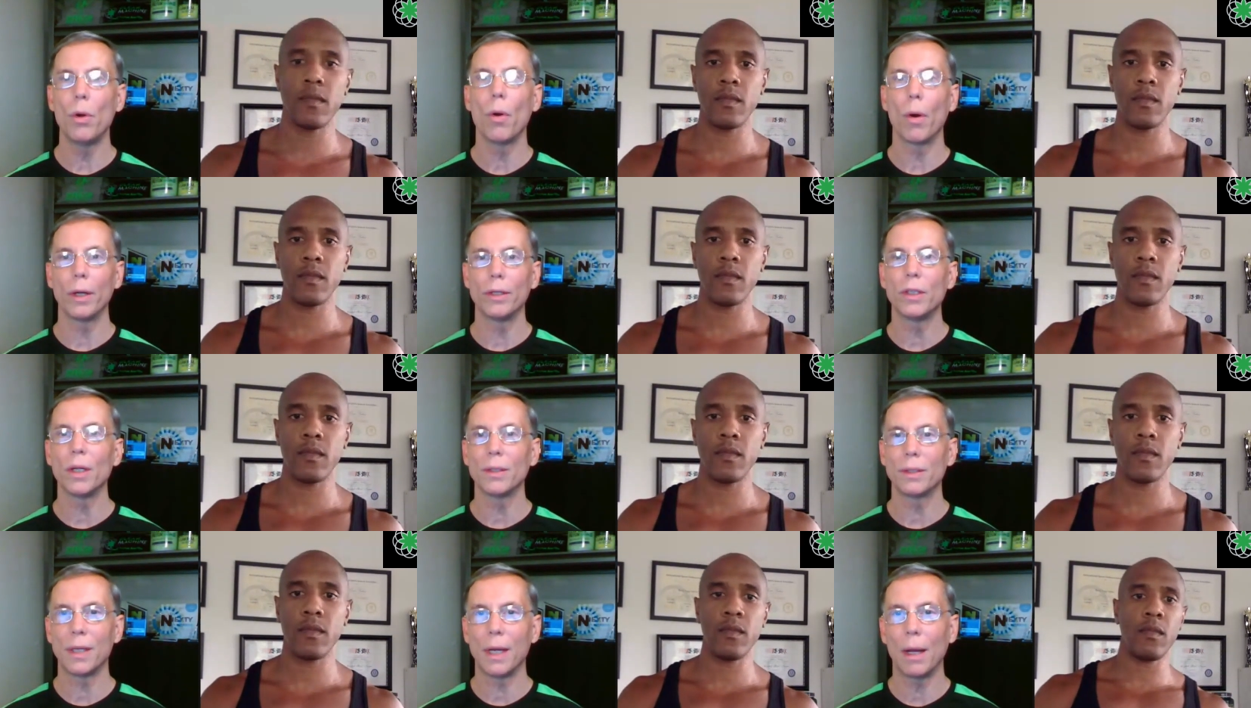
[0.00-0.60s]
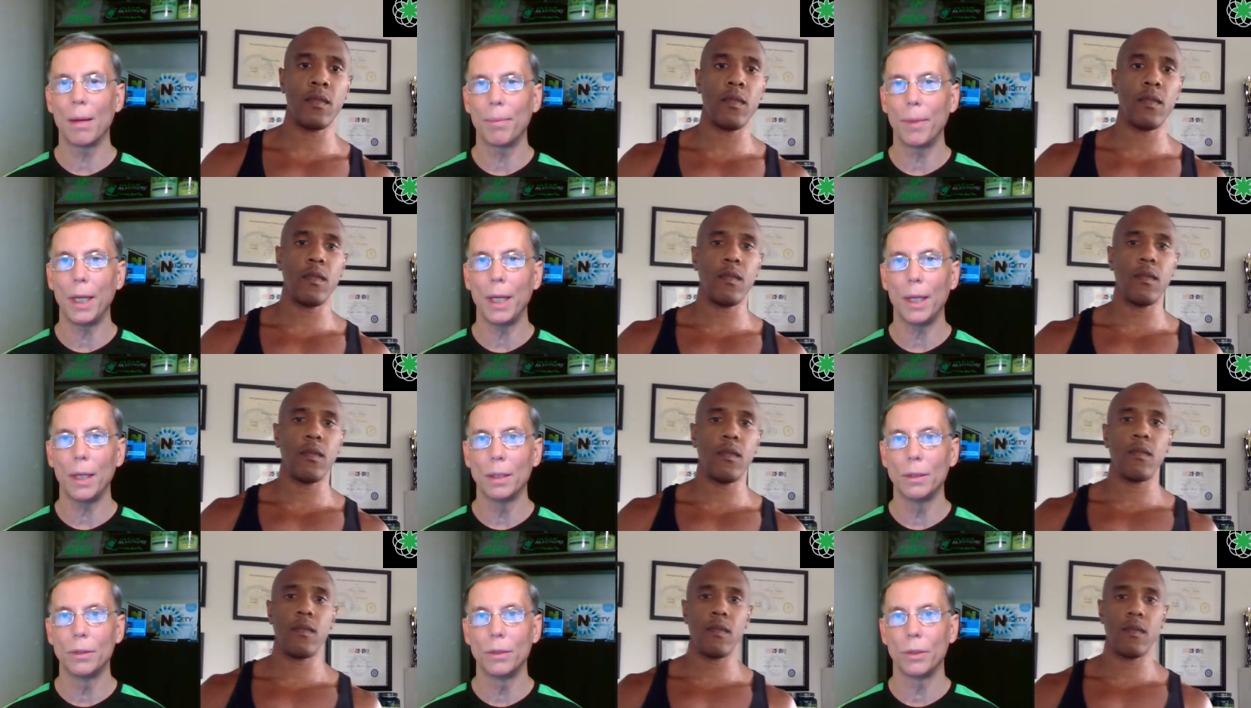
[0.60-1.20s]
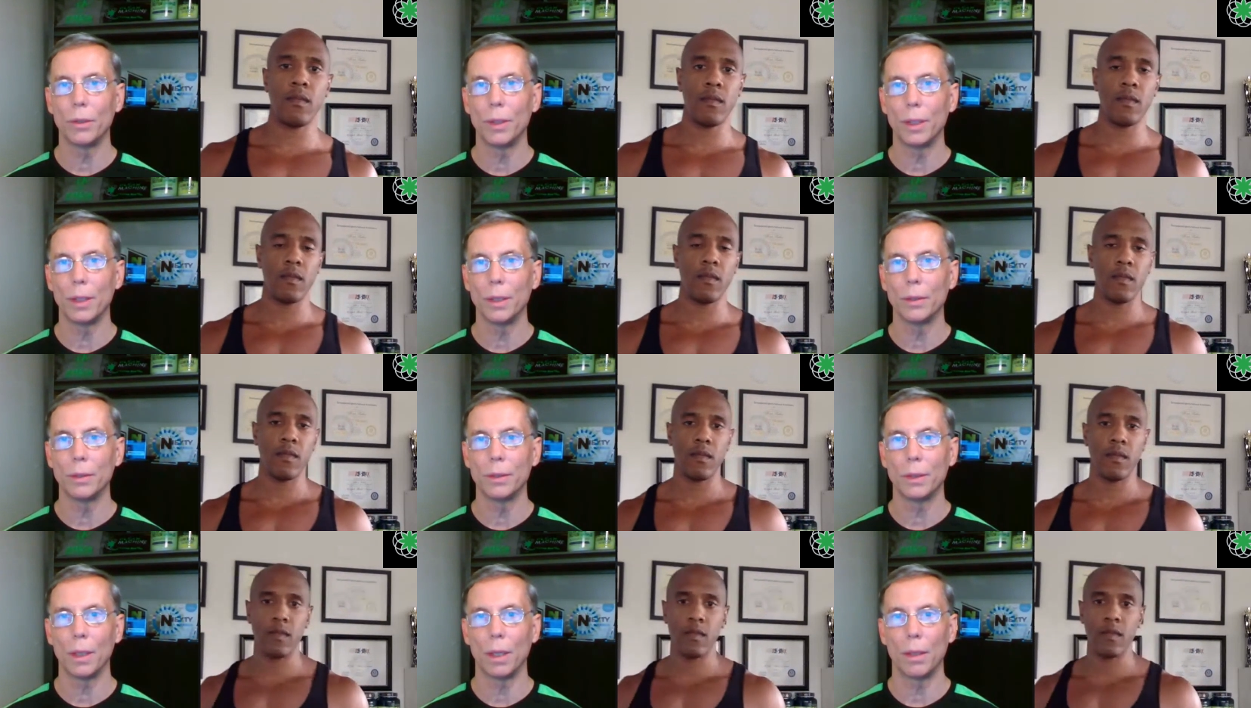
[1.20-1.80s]
Speaker 1: who are just coming into
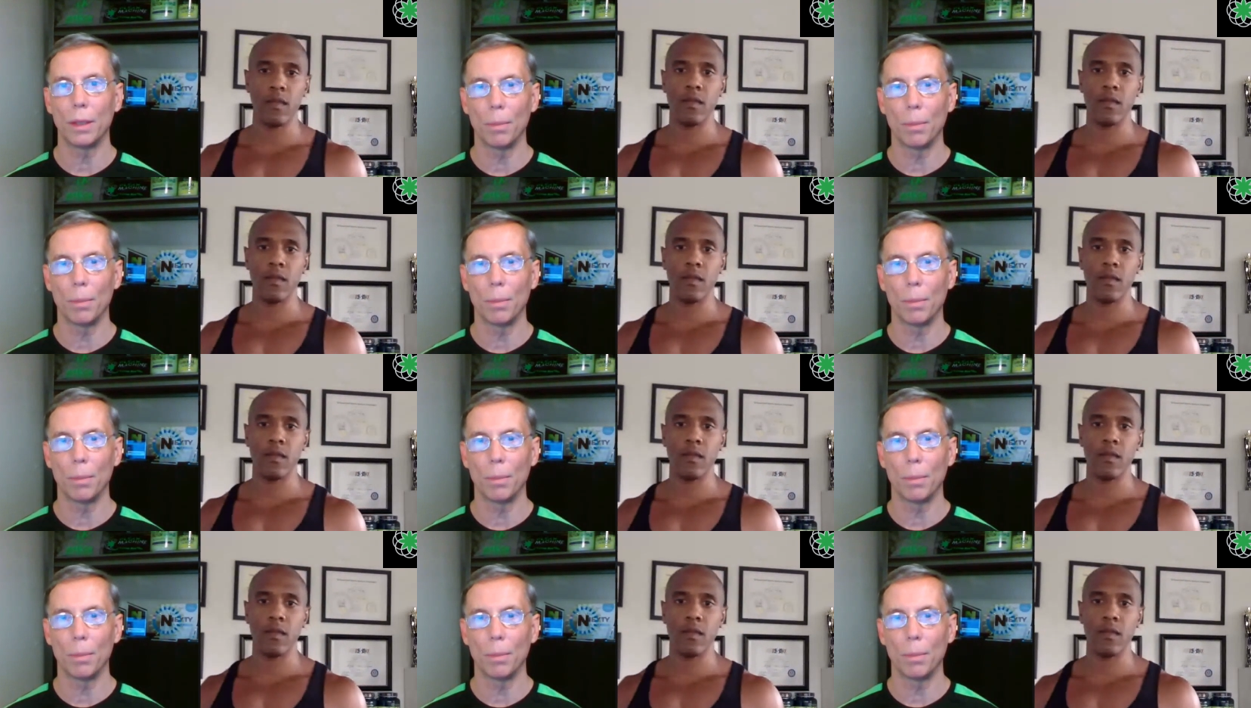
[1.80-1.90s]
this uh,